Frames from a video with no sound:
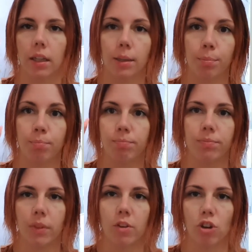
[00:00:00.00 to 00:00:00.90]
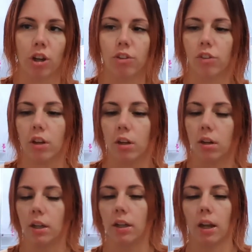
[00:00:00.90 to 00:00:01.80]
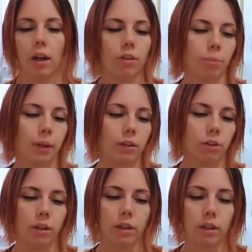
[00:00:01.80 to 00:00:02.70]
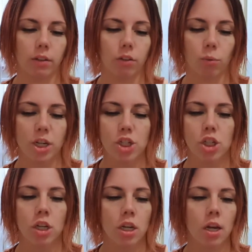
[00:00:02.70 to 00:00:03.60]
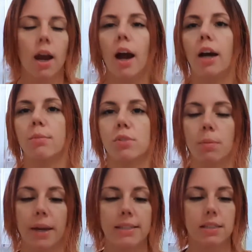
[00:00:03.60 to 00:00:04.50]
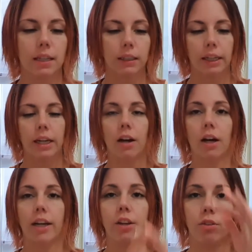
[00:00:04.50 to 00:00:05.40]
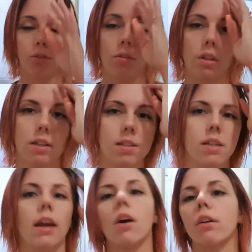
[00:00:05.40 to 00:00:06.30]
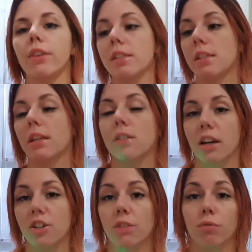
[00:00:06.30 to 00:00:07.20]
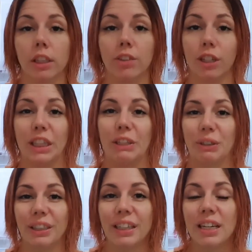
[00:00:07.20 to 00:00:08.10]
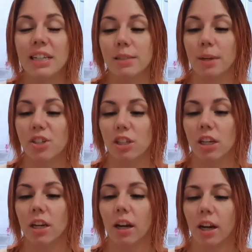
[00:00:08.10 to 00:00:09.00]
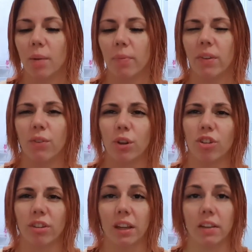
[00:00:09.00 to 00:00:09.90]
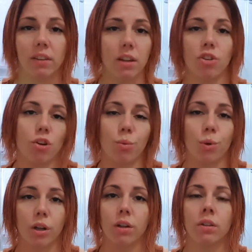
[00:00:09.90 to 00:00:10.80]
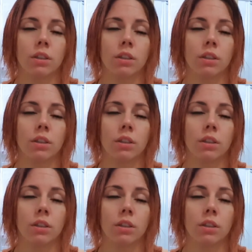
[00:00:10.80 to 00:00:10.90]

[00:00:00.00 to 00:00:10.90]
that the charger's in and that it's plugged on in that switch. So basically I do this now. This thing is actually really, really good, especially if you're just lazy and don't want to